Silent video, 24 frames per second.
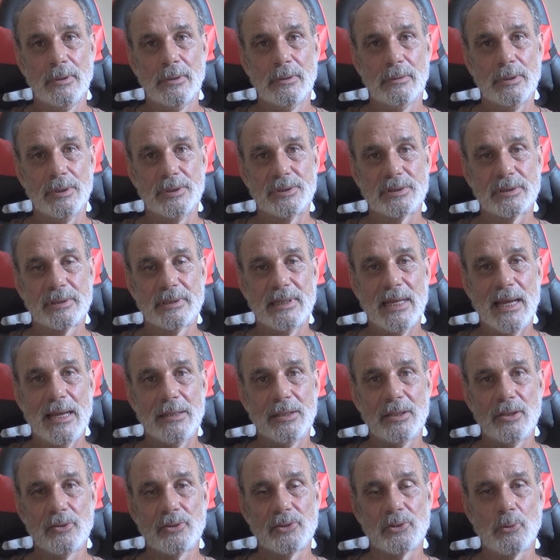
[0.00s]
Which God
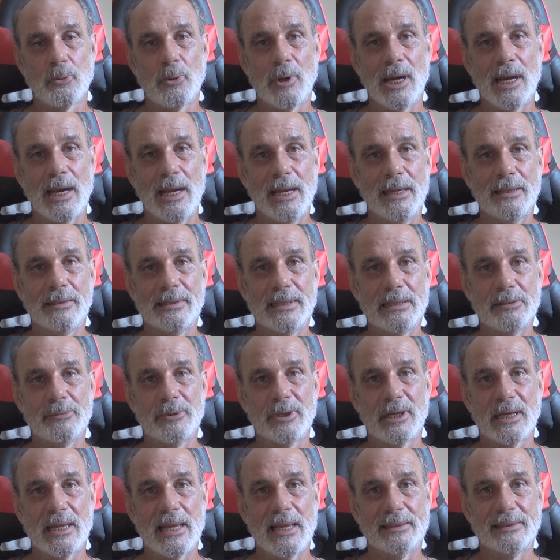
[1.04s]
knows why they
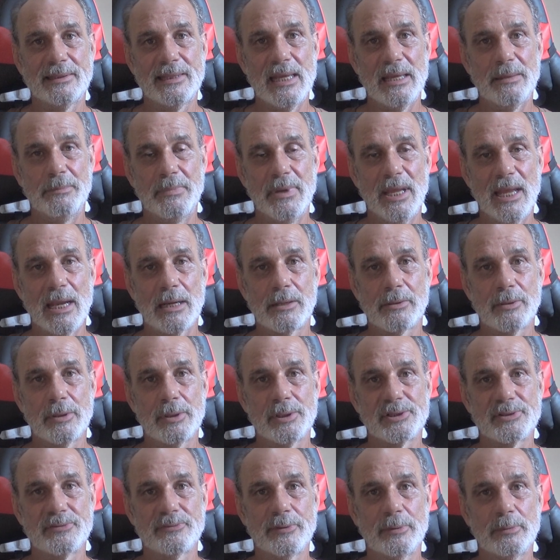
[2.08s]
would have got that
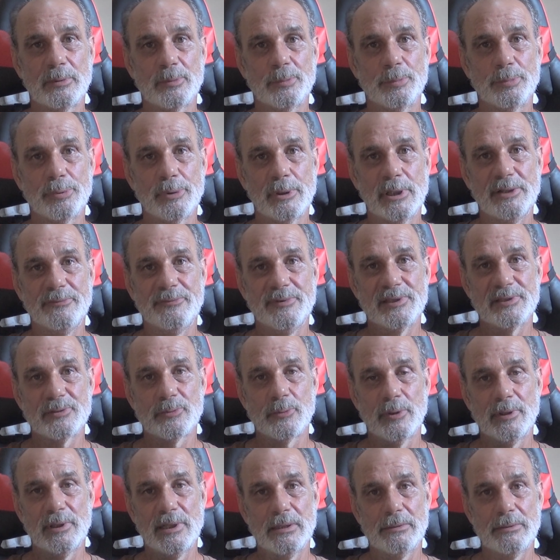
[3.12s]
backwards from the previous
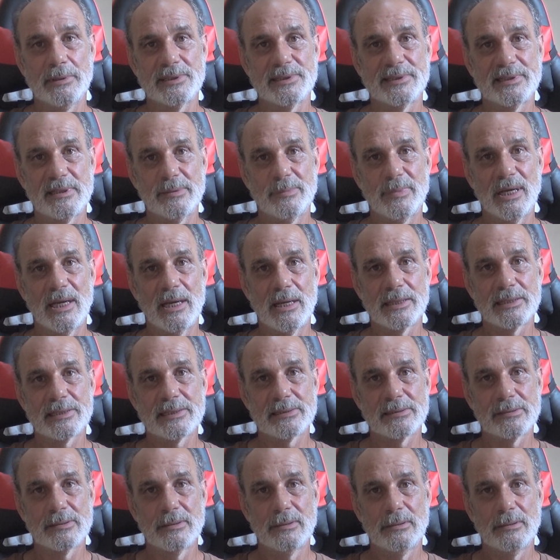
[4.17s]
one that was in the box.